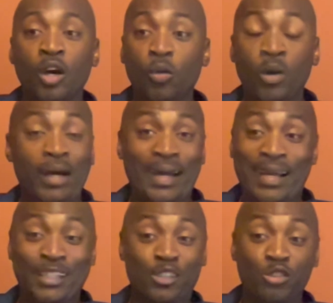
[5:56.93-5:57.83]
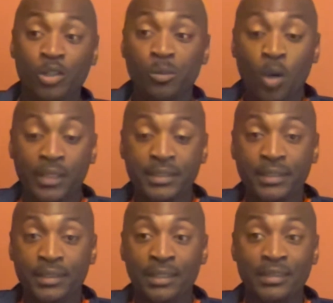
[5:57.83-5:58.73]
Well, I grew up
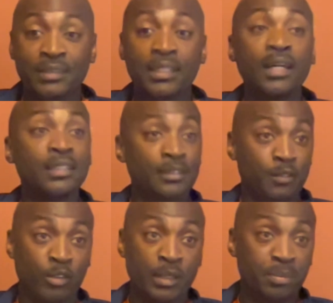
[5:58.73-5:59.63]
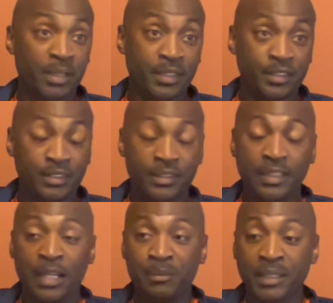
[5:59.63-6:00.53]
watching a ton of great players.
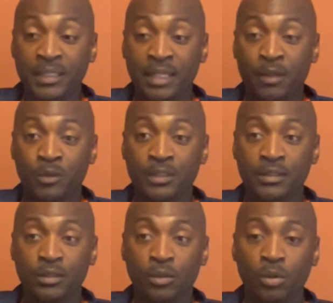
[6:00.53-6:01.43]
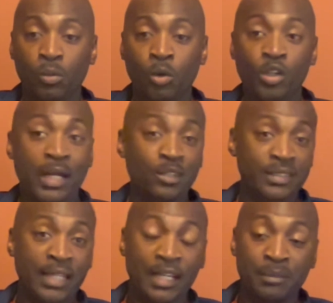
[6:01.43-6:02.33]
I mean, I would walk
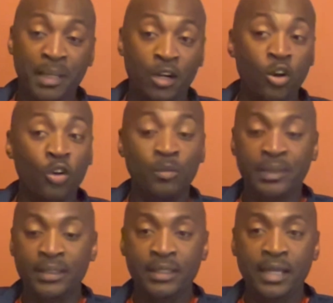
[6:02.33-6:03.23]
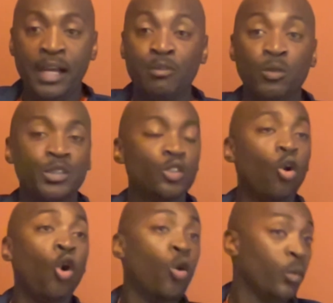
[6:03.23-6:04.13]
outside of my home and everyone's
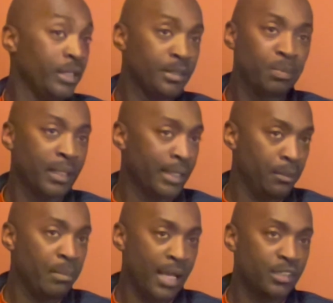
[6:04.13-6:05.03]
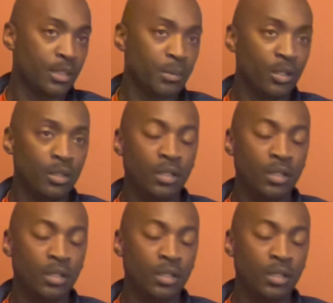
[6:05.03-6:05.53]
always playing basketball,